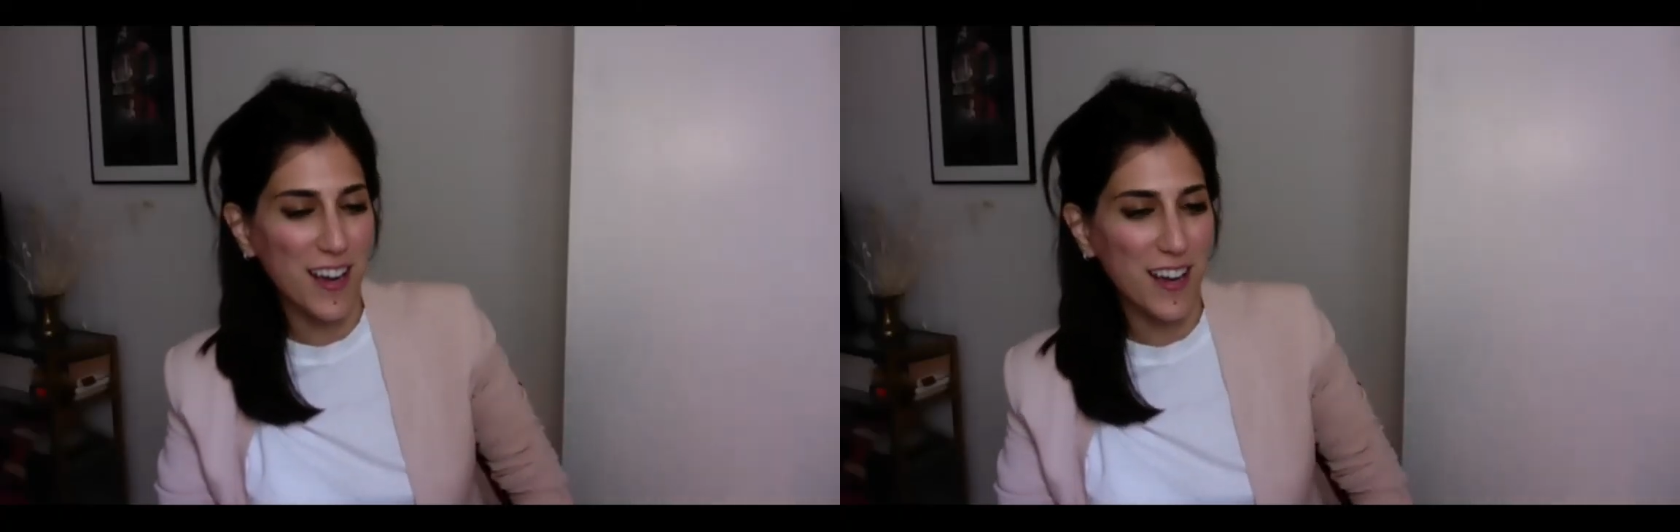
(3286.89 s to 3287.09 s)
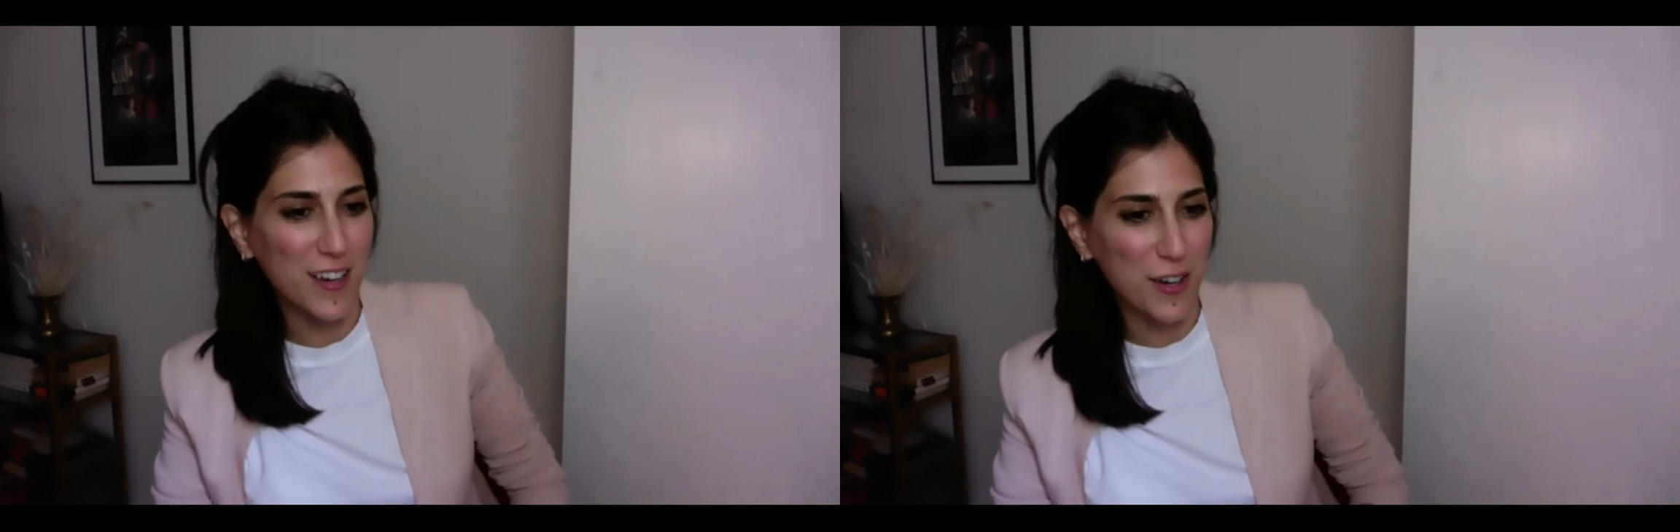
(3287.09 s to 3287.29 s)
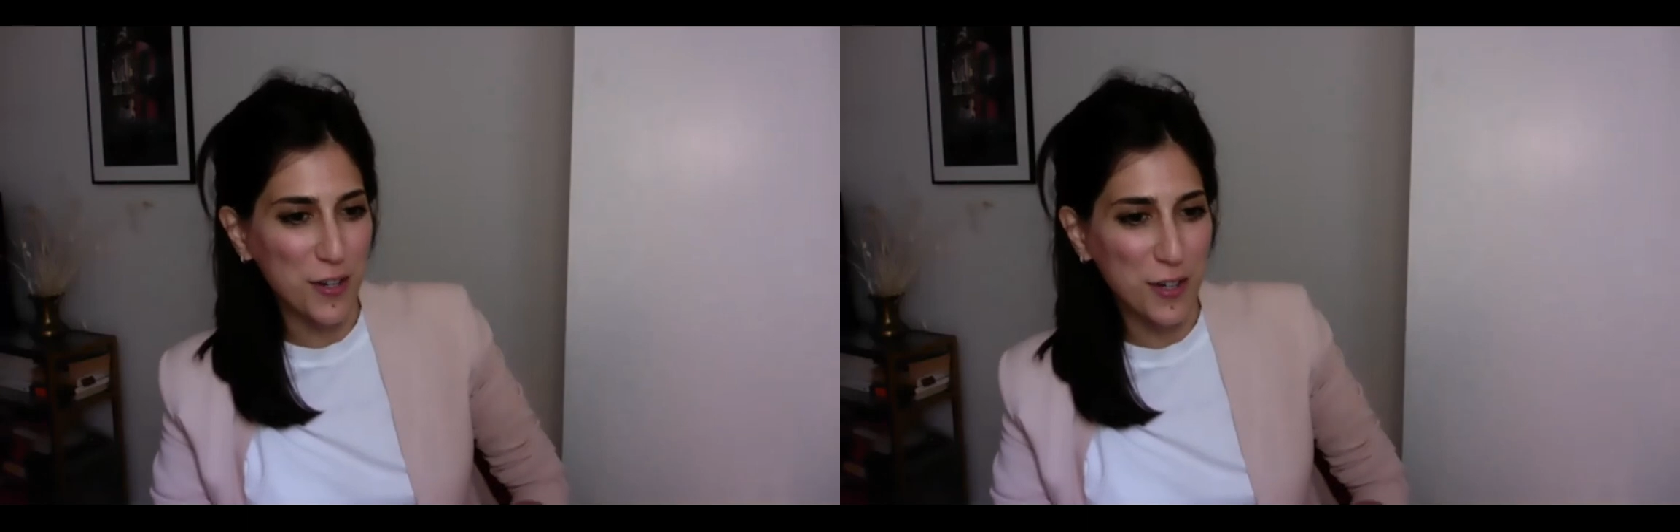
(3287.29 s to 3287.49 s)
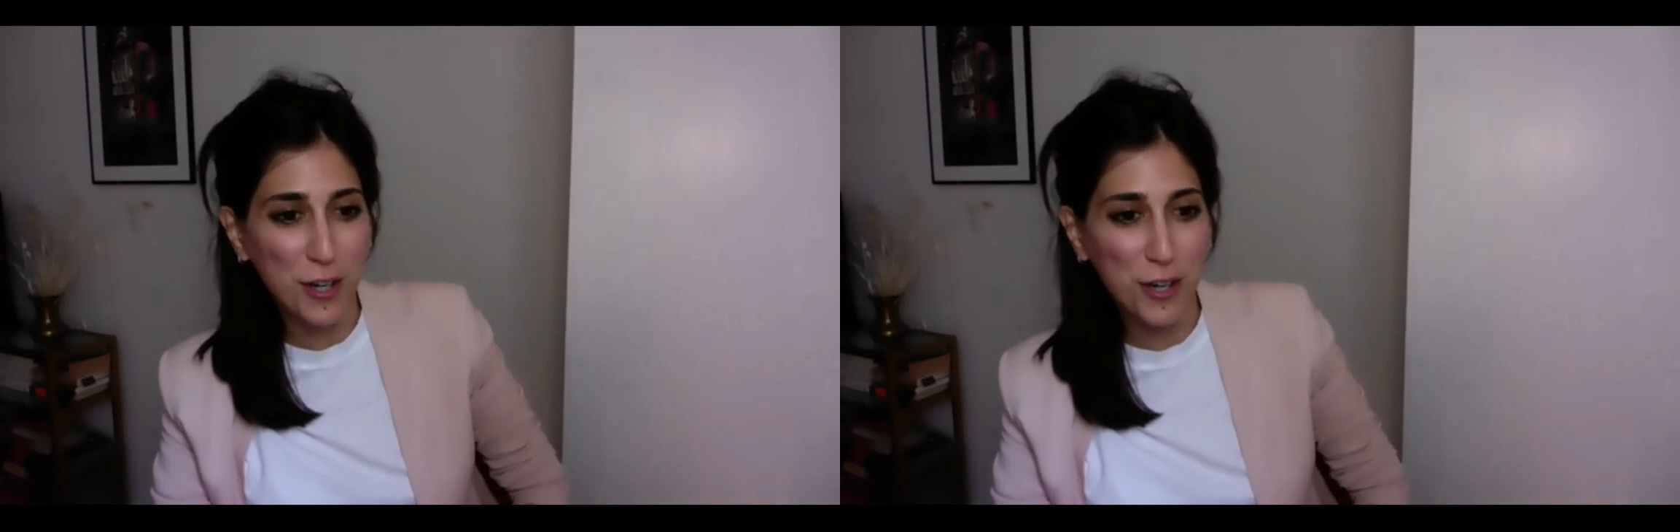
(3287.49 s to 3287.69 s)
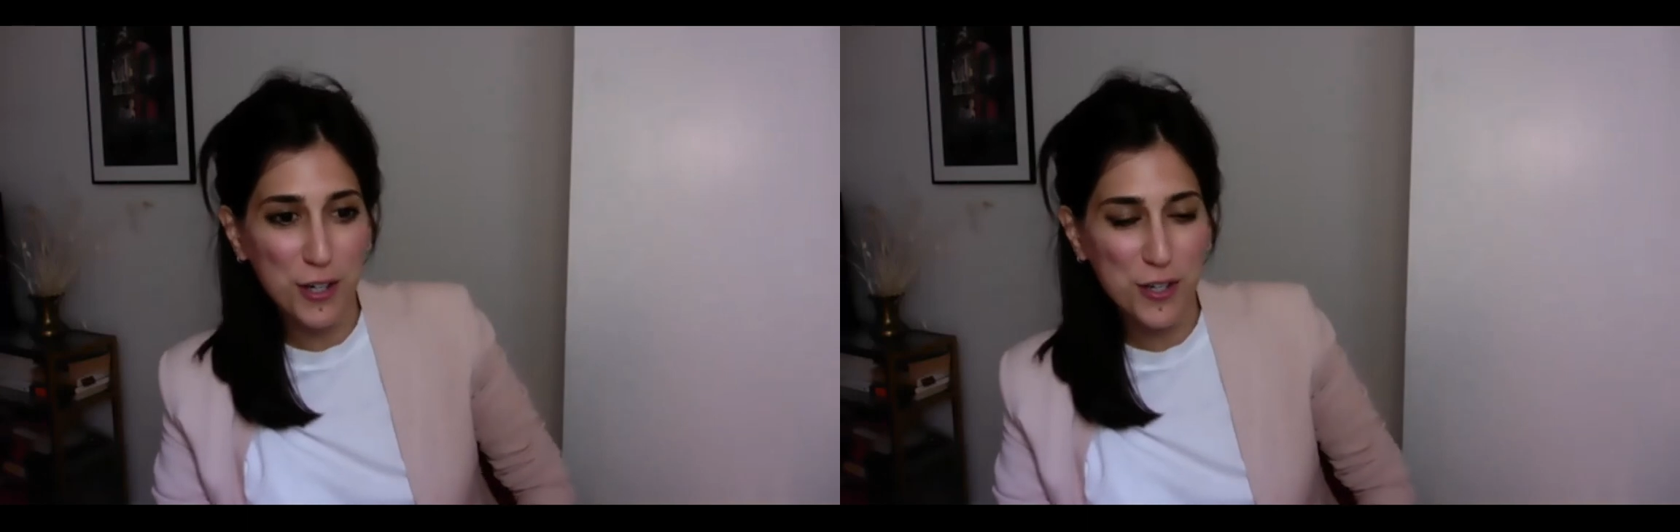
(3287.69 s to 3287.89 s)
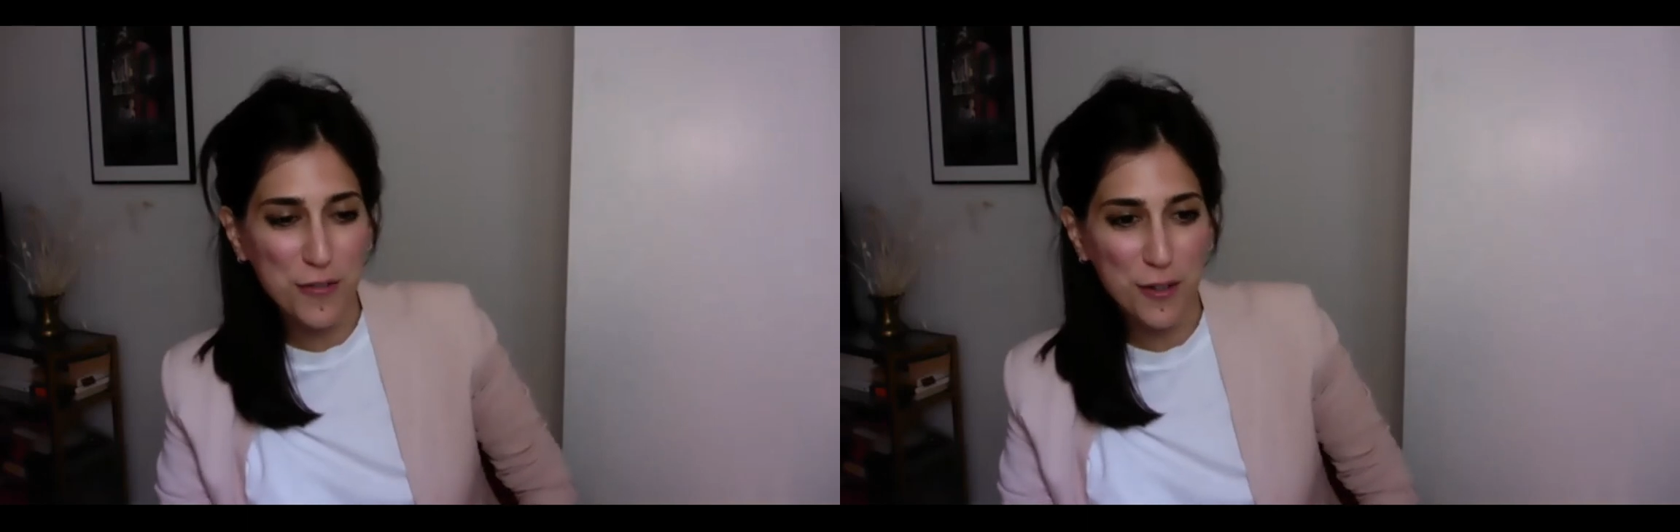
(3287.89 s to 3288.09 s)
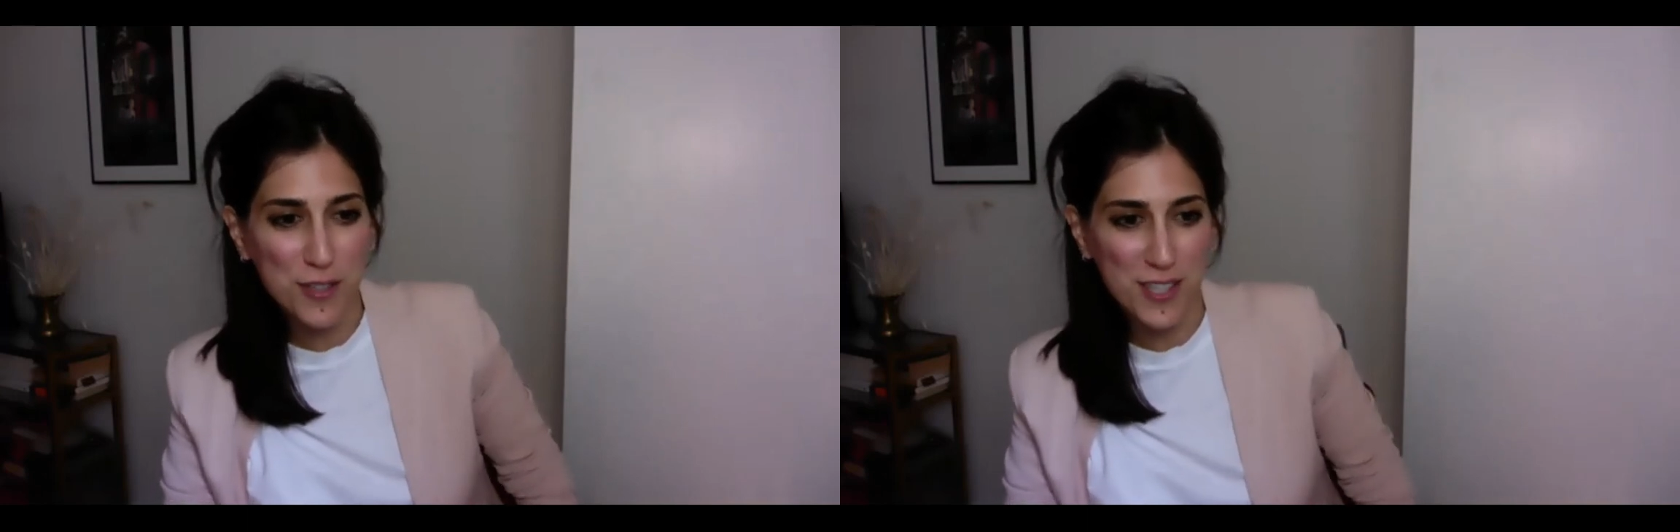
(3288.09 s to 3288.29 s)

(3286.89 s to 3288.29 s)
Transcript: you know you encourage folks